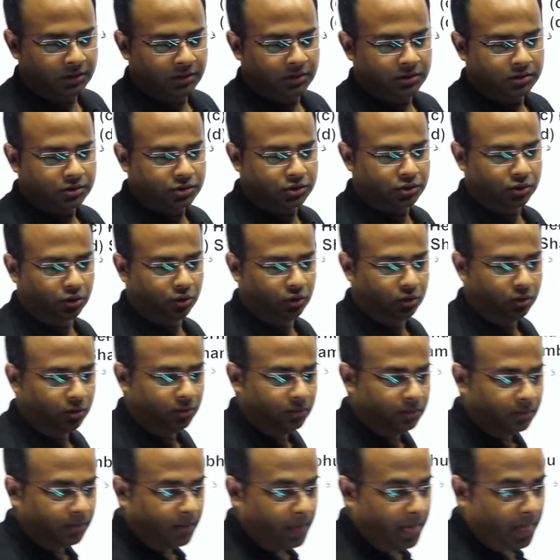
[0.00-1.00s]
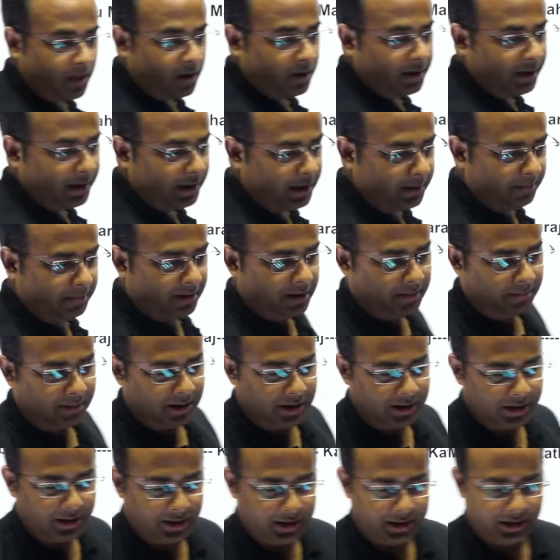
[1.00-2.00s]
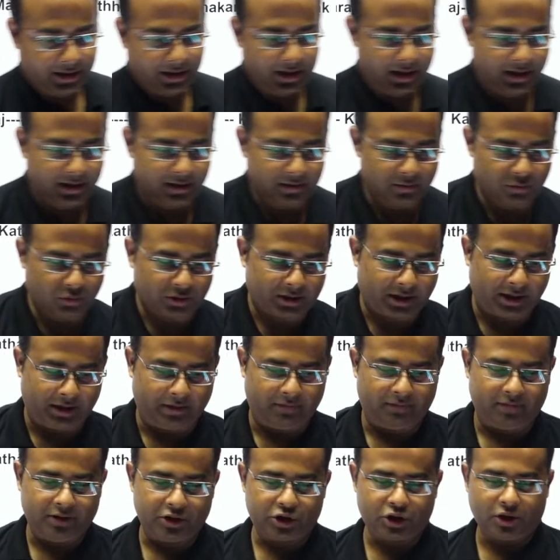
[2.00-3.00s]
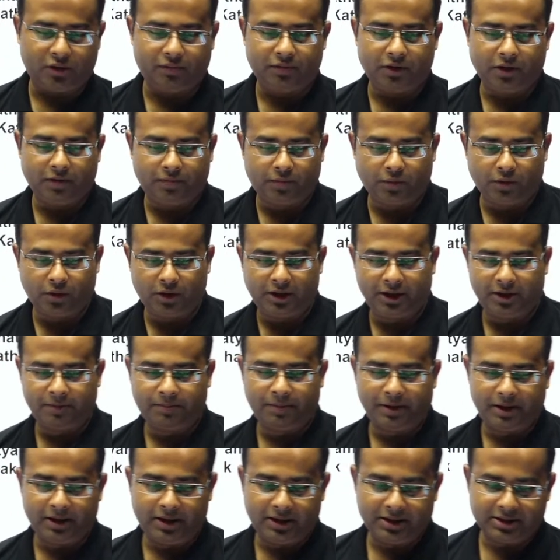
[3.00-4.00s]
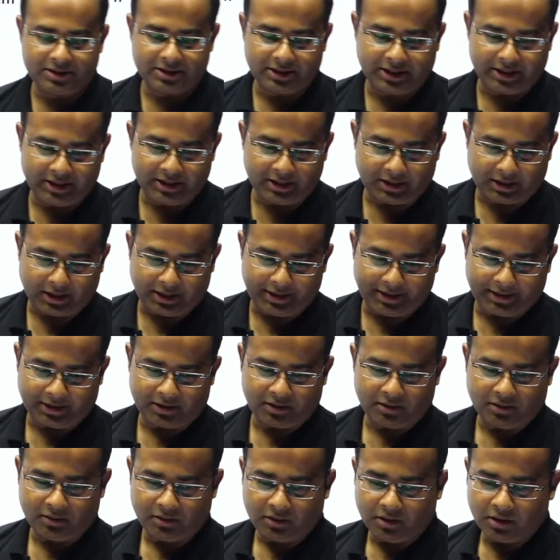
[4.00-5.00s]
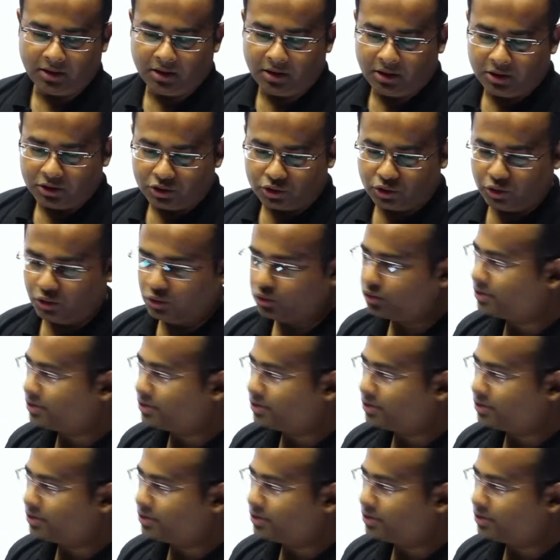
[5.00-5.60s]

So Hema Malini guy, okay, which of the following pair is incorrect? So